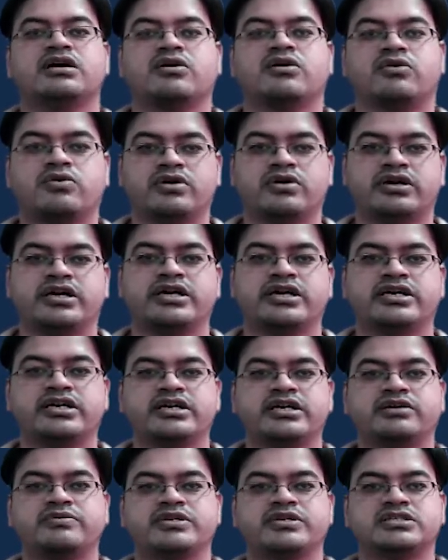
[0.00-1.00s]
Quadratic
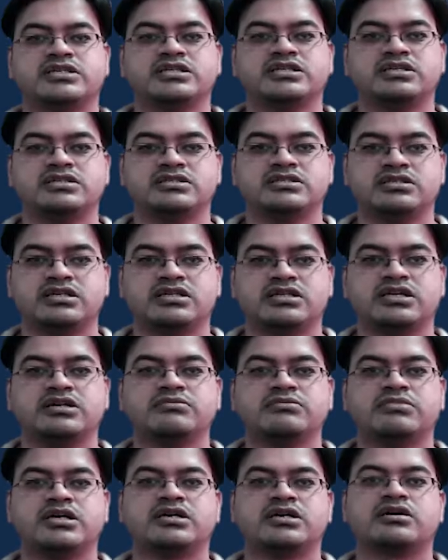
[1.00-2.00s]
equation is nothing
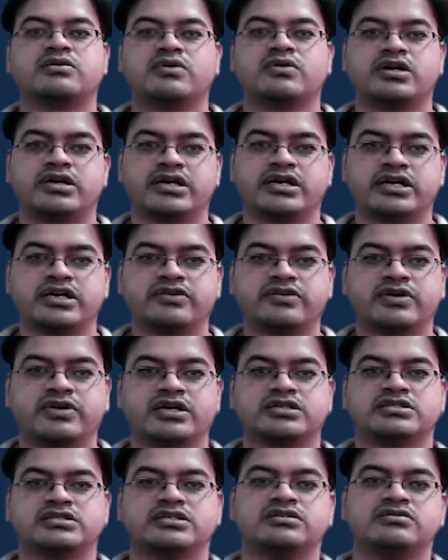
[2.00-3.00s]
but a quadratic
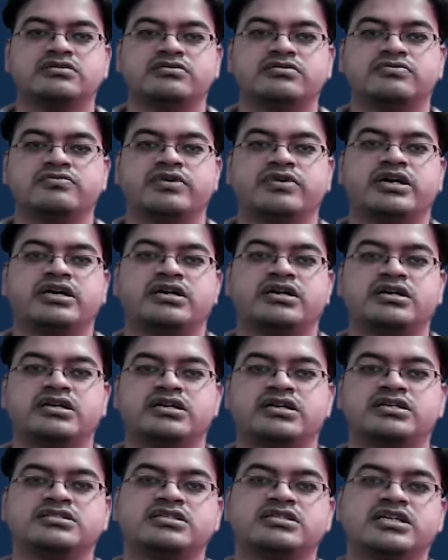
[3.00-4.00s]
function where it
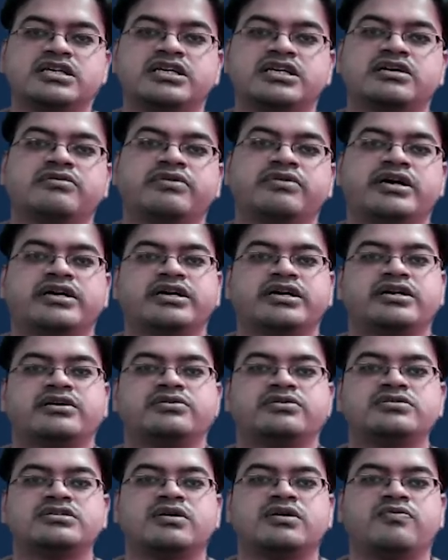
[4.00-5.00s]
is equated
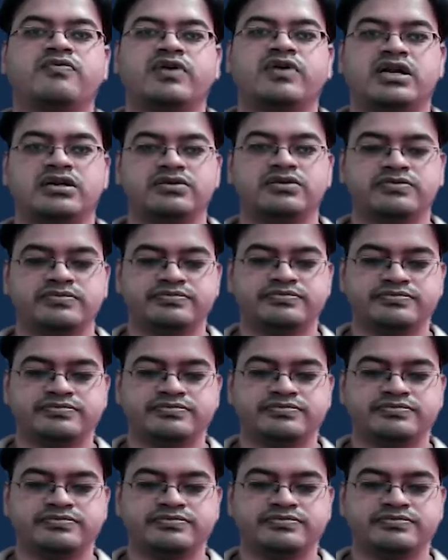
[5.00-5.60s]
to some value.